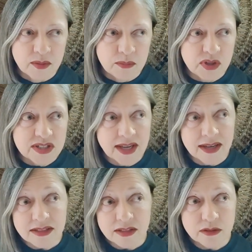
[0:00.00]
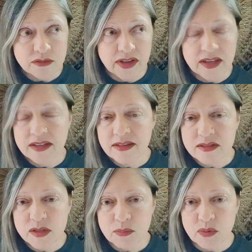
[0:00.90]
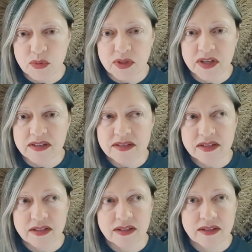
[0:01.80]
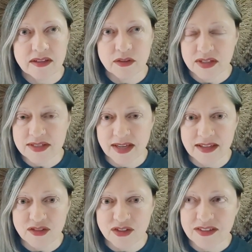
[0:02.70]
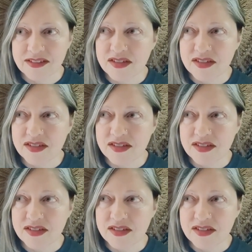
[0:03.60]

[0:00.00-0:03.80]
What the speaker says: protective and that support your intention.